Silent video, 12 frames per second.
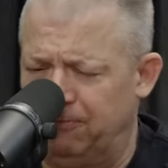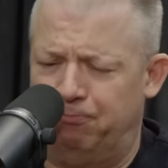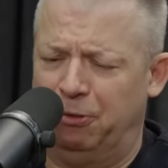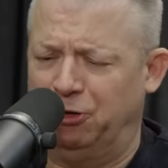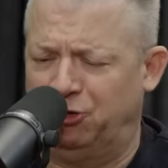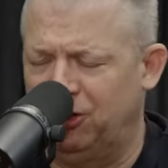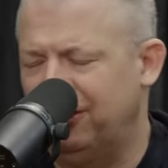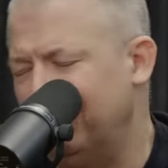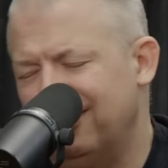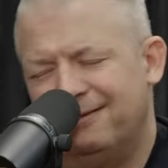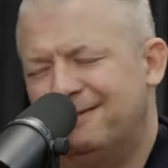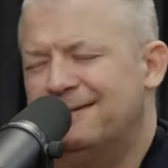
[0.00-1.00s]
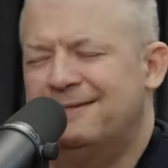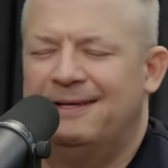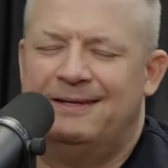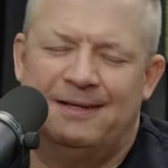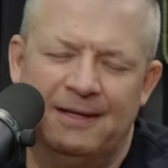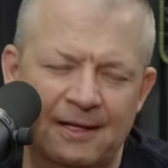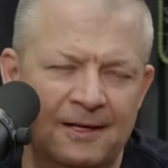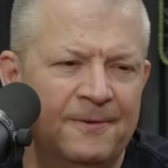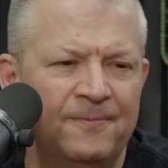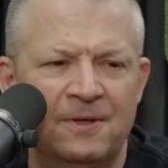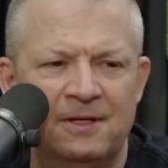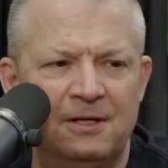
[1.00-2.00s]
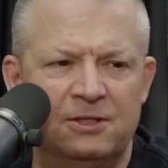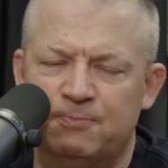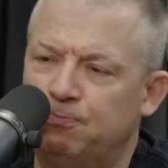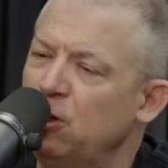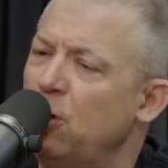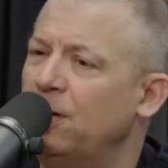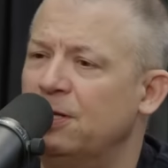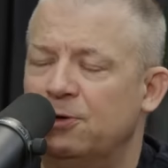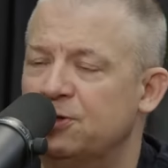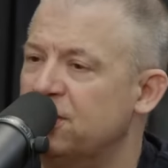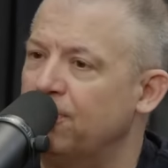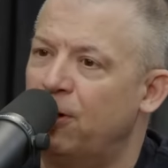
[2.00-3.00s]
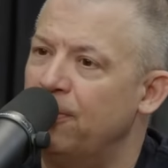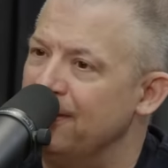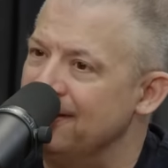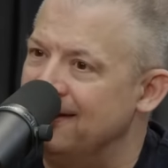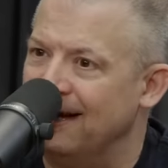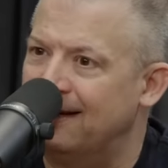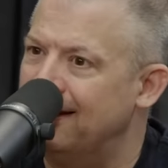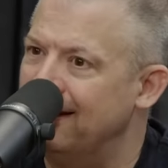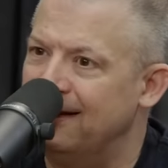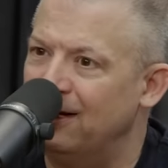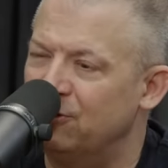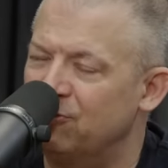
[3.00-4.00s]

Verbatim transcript: it, bitch. You know, it's just like, you know, just blow my little suburban dick, and I'll